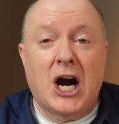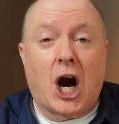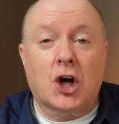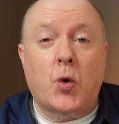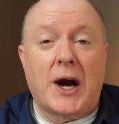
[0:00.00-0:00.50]

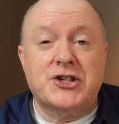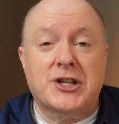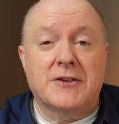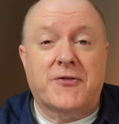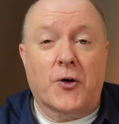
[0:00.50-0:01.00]
Our
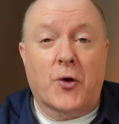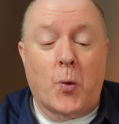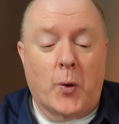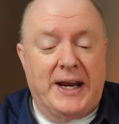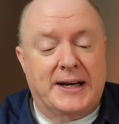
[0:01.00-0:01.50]
question for the
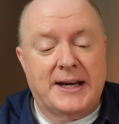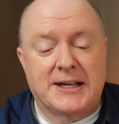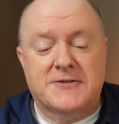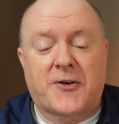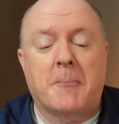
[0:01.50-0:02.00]
week
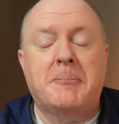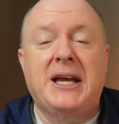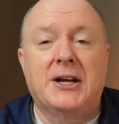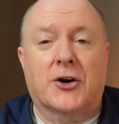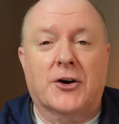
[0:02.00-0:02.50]
is from
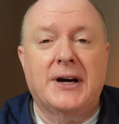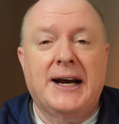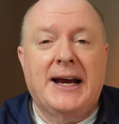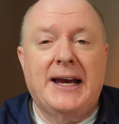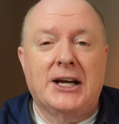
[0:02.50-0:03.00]
Peter
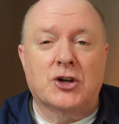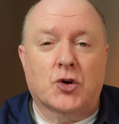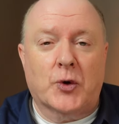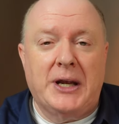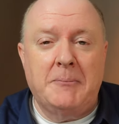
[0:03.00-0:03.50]
in
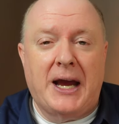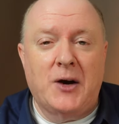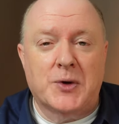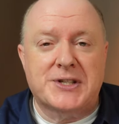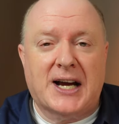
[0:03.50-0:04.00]
Green Bay,
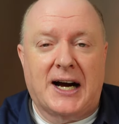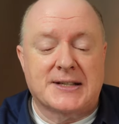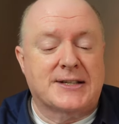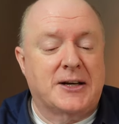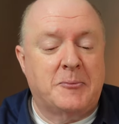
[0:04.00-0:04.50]

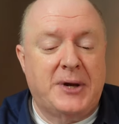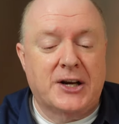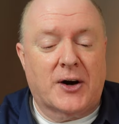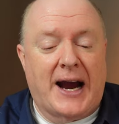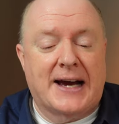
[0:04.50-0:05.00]
Wisconsin. And
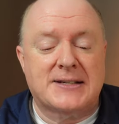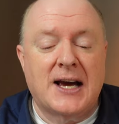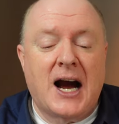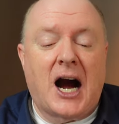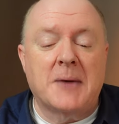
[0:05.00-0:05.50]
Peter asks,
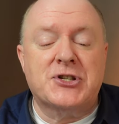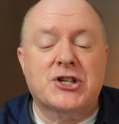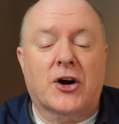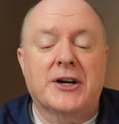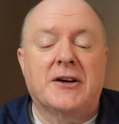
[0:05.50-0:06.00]
I'm
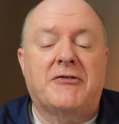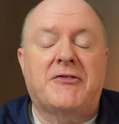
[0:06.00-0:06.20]
starting to